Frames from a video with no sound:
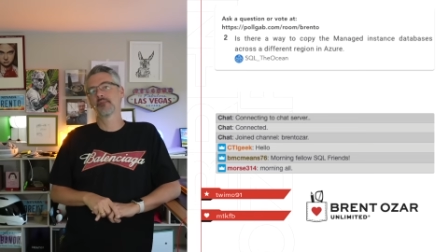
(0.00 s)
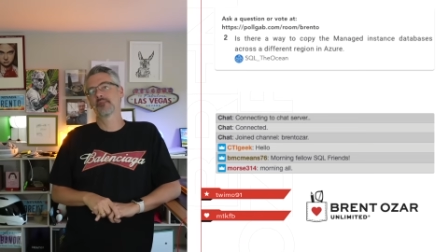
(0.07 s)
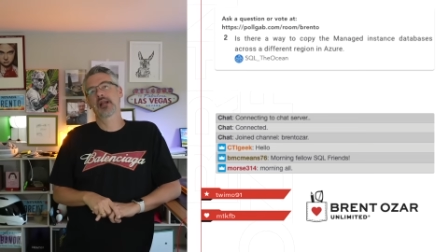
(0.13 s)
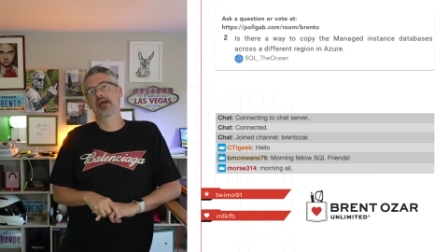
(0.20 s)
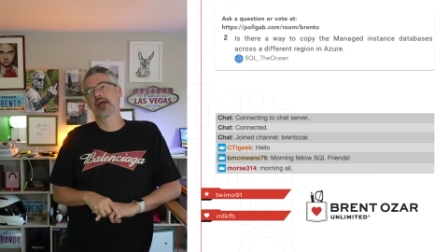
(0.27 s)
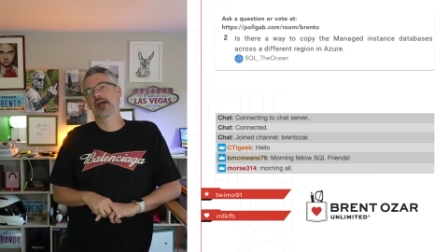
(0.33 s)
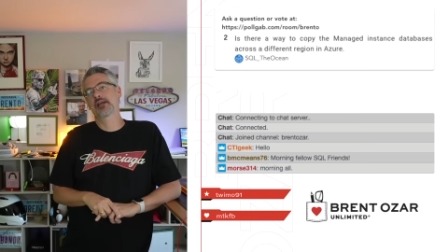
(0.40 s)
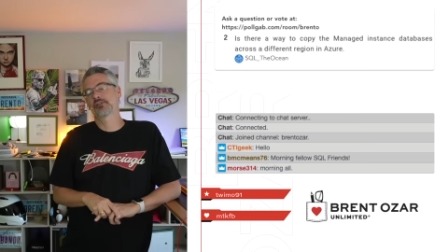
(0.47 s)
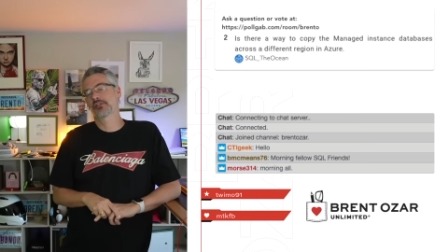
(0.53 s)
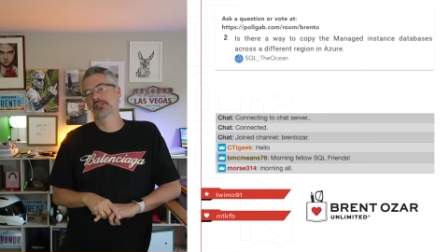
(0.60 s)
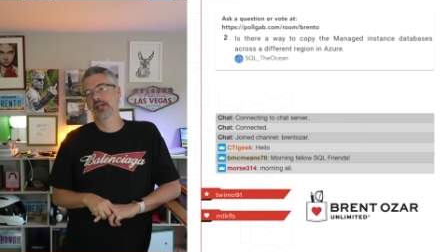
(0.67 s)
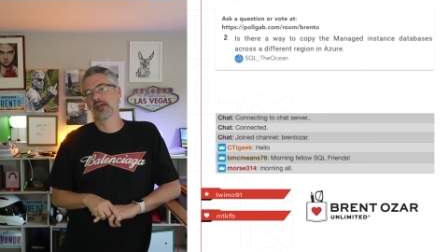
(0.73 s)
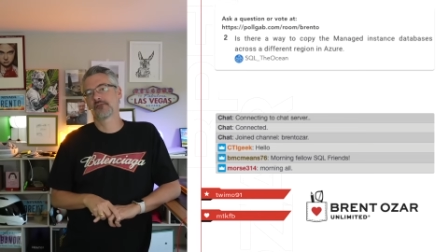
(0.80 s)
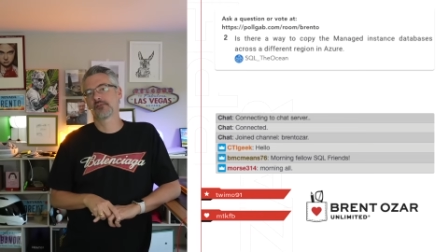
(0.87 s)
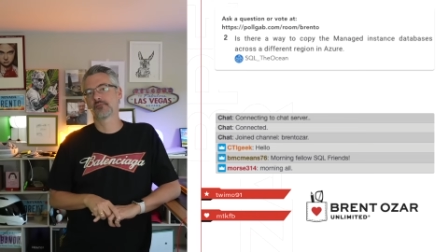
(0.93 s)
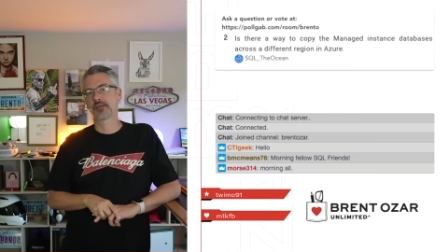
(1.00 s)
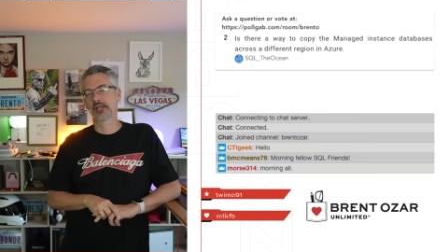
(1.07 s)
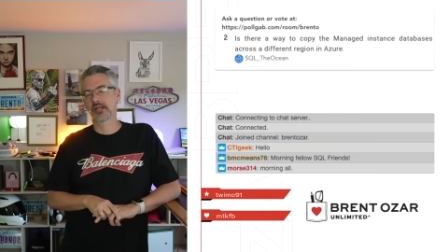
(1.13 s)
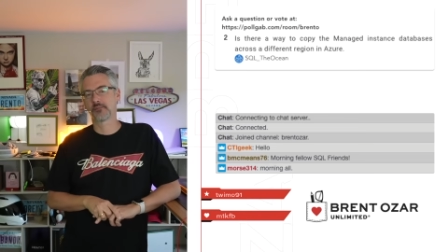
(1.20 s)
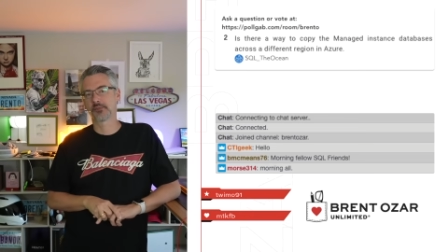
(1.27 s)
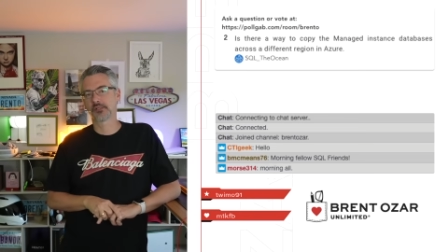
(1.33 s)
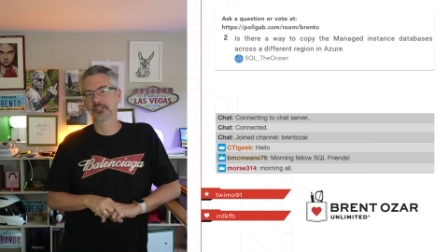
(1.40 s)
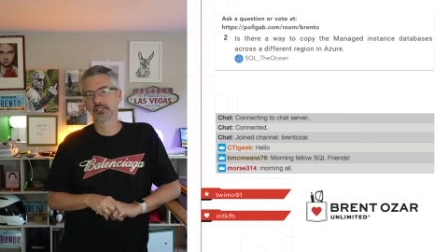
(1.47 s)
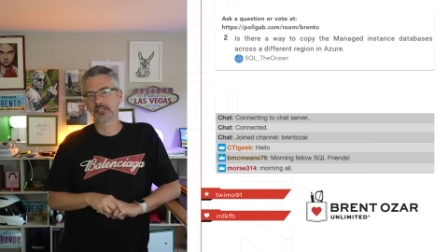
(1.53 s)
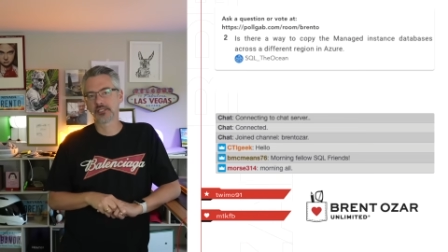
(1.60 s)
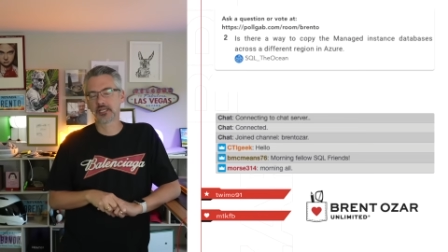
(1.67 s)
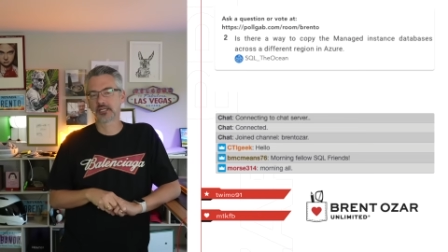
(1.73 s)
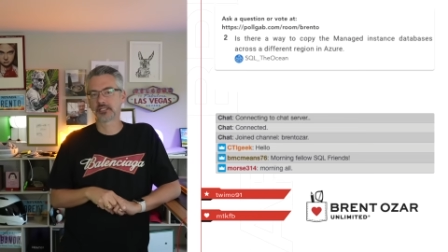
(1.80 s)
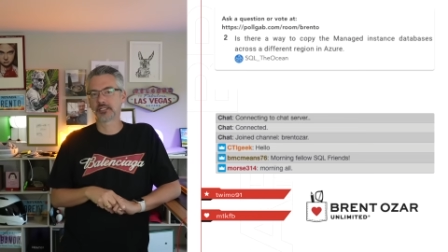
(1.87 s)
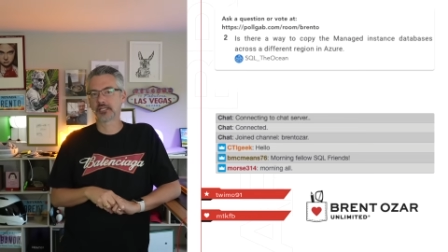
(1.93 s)
but I, I just haven't been able to
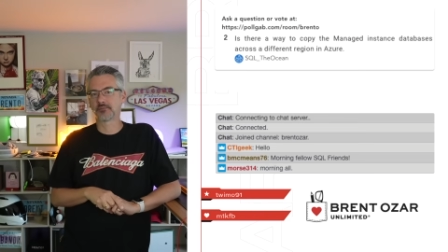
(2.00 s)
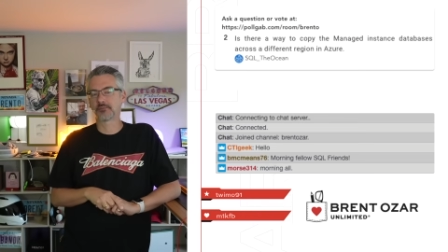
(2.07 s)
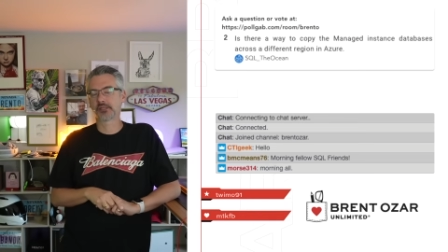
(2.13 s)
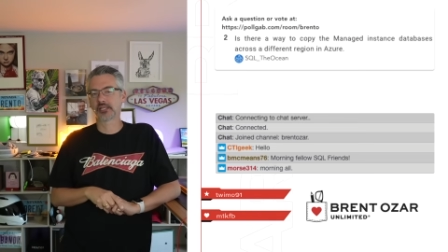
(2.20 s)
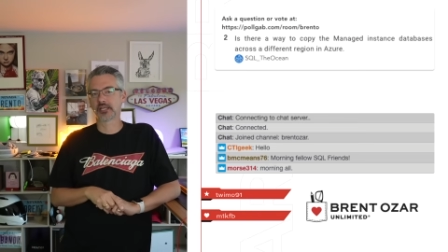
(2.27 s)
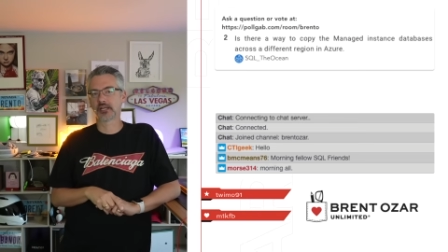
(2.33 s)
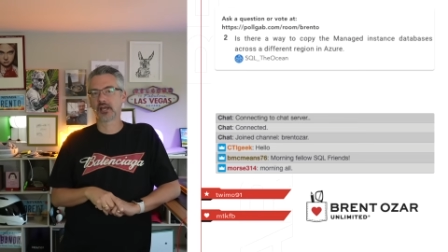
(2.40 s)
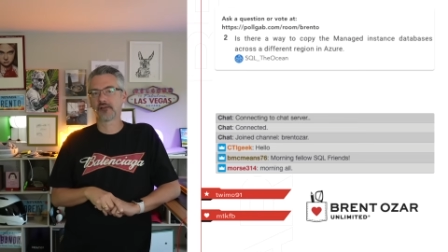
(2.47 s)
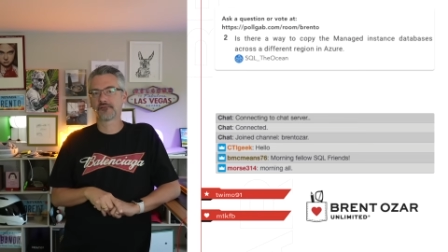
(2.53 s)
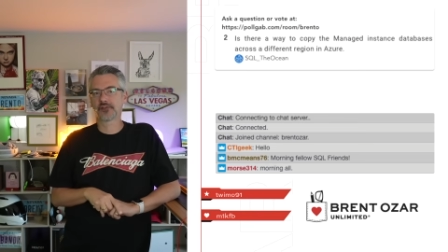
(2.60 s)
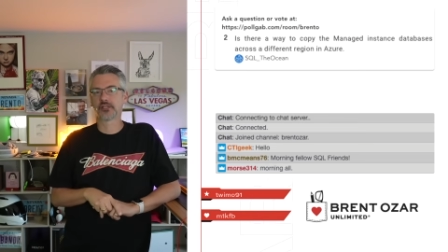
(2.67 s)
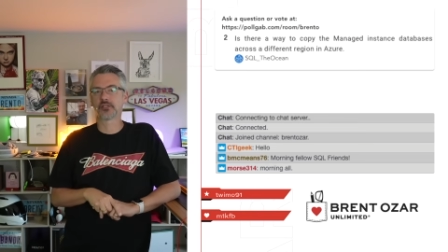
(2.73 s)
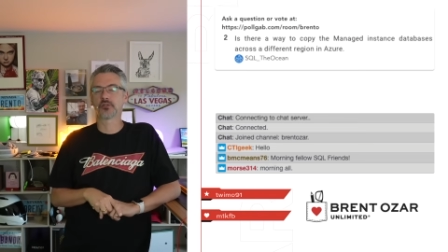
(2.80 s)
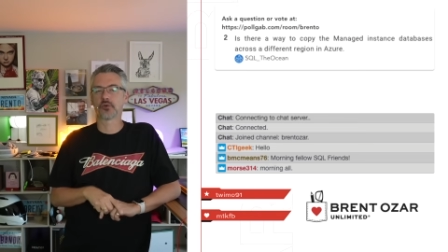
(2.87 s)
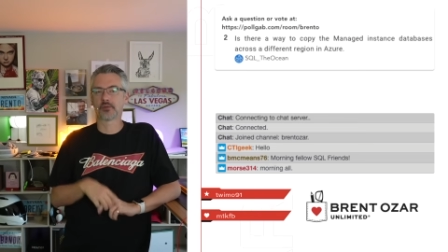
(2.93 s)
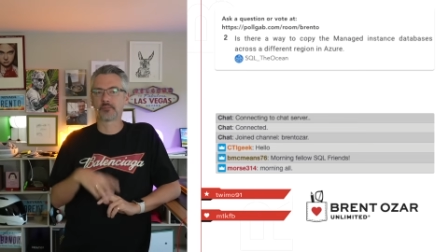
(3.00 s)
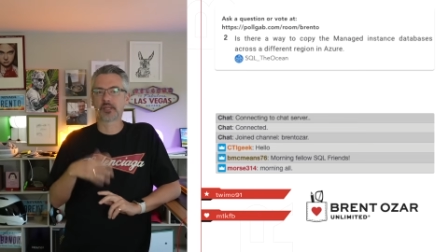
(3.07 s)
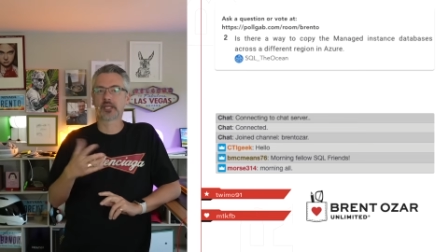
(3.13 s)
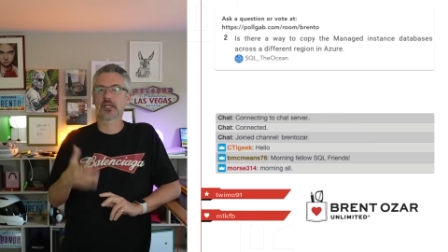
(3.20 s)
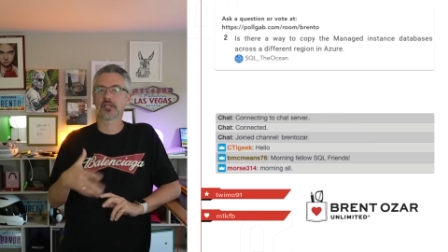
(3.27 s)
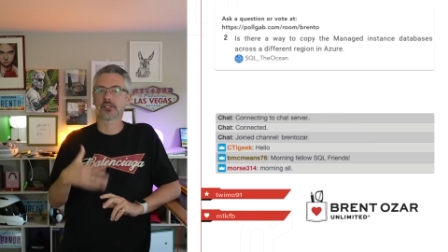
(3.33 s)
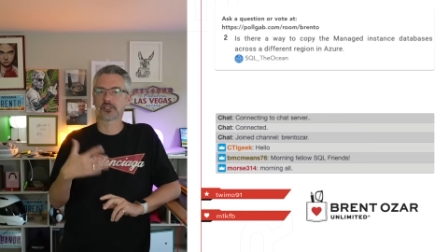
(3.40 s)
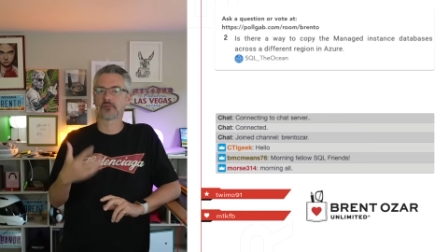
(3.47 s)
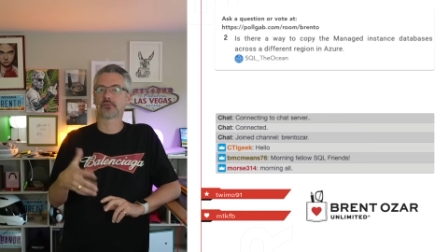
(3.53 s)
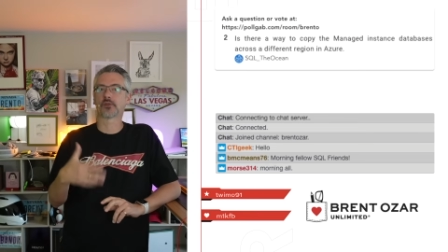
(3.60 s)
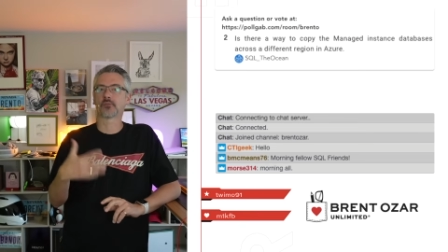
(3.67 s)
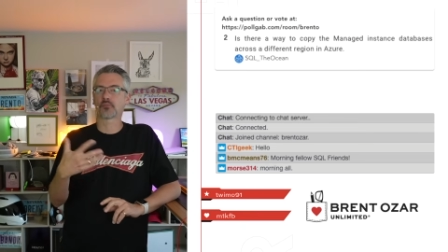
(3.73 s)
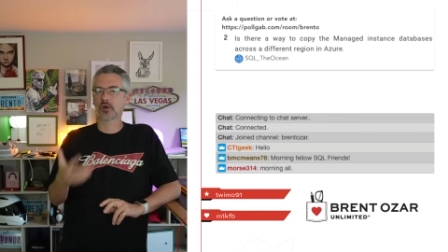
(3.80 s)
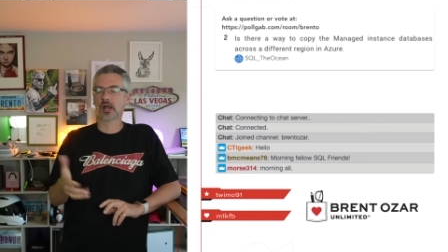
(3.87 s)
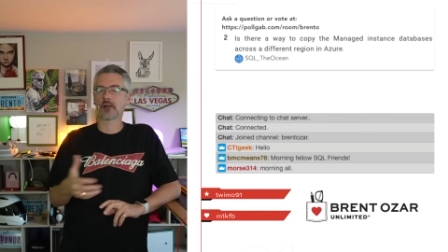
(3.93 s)
dig deeply enough into it because of
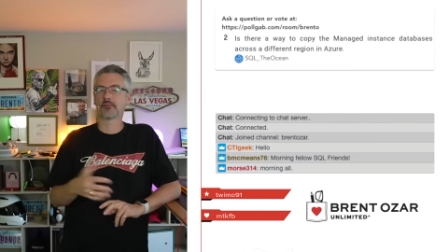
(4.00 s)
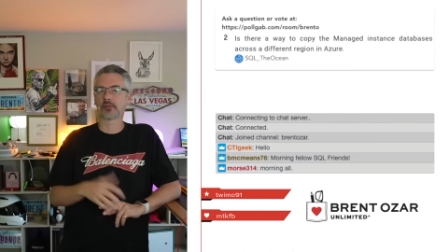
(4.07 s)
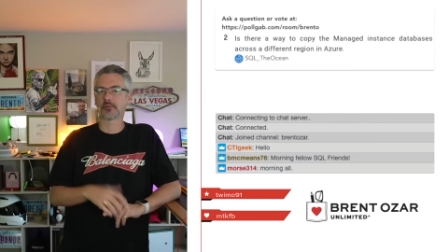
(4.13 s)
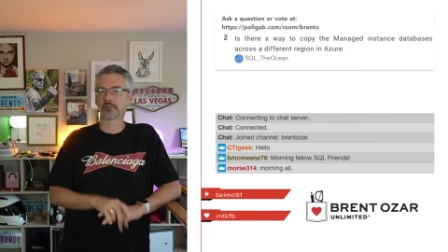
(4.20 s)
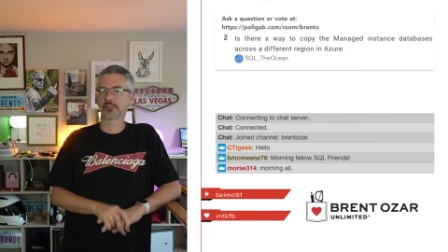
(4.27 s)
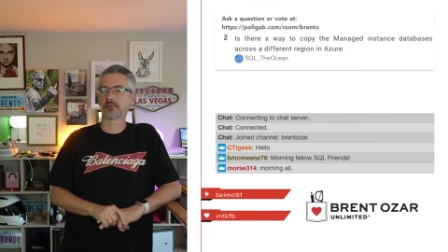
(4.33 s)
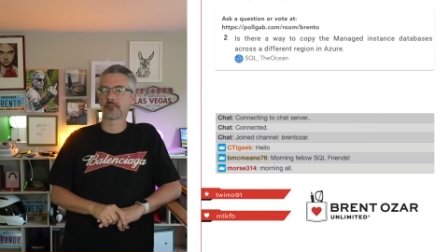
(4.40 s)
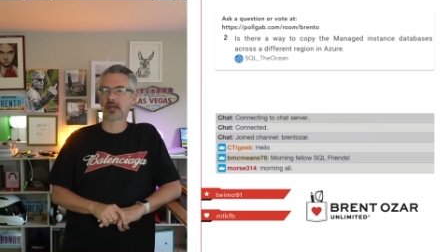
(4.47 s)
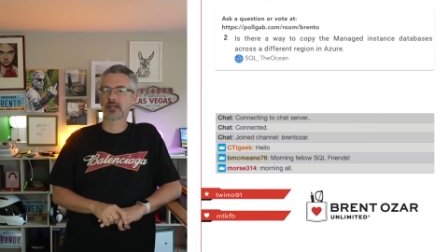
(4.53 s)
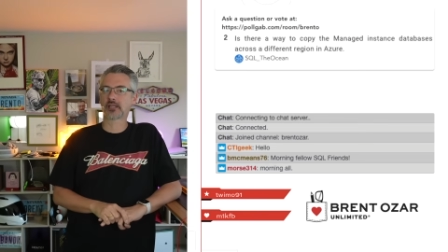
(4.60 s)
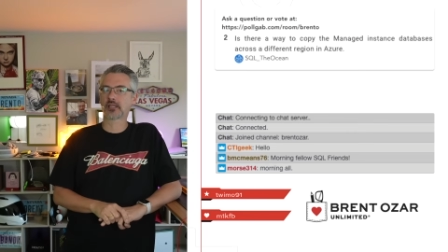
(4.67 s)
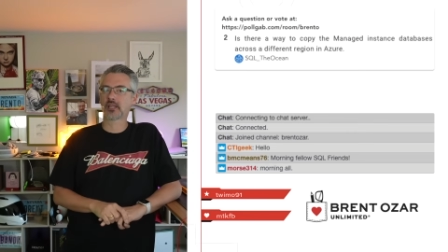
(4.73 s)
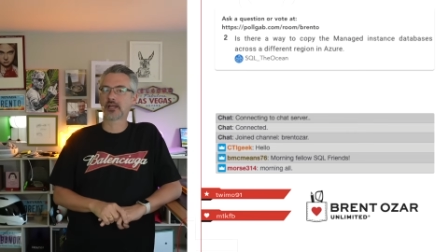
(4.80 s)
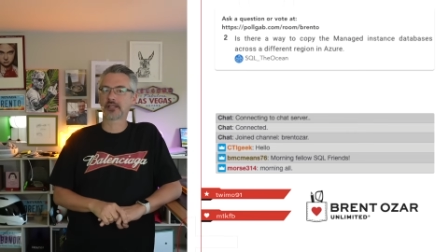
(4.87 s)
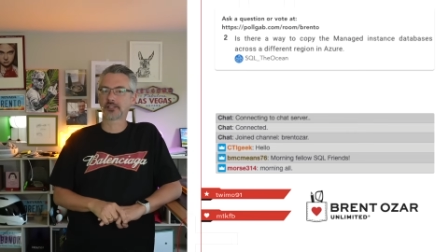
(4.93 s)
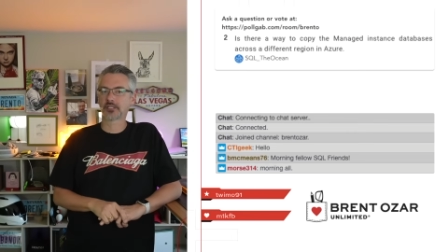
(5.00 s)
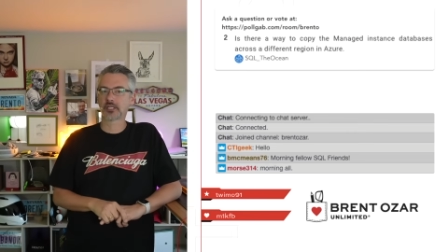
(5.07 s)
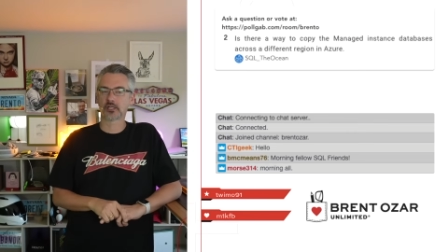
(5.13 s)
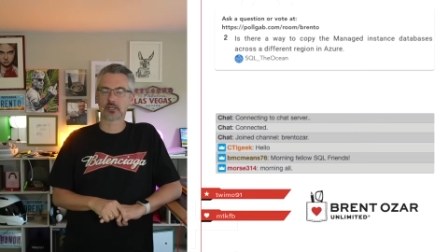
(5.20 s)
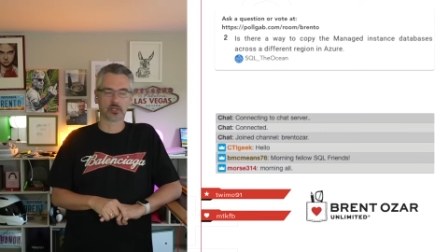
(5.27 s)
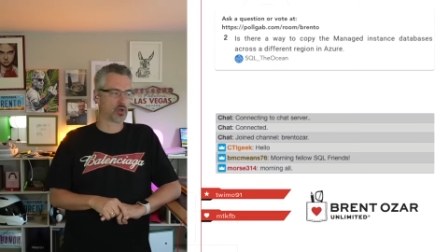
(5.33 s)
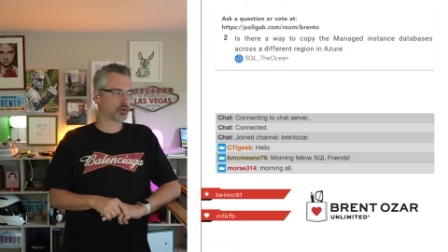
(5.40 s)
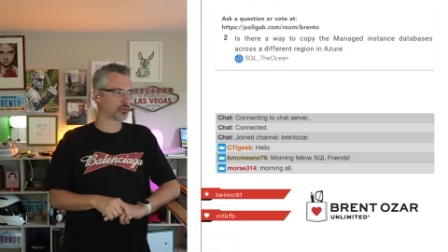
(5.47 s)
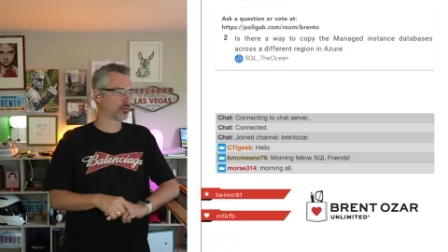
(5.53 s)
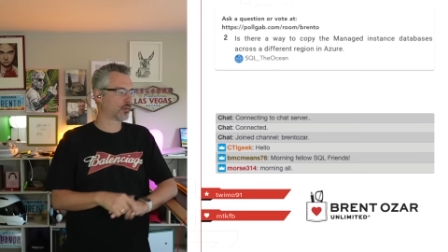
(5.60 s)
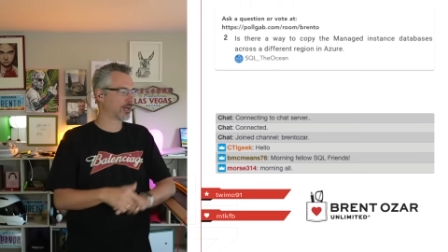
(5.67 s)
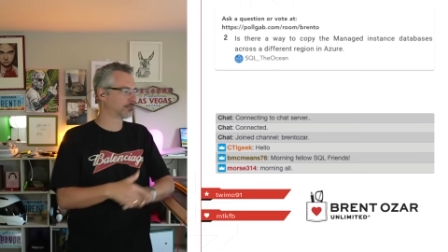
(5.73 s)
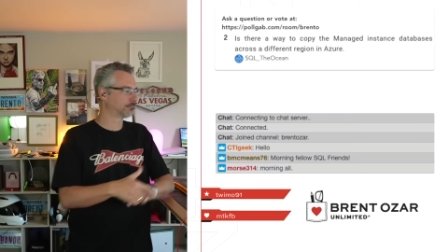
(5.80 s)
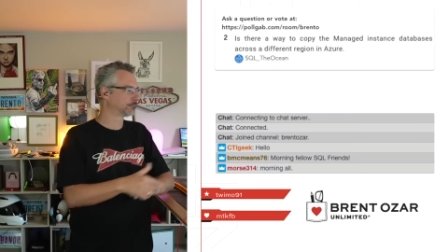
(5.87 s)
the problems that my clients hit along the way.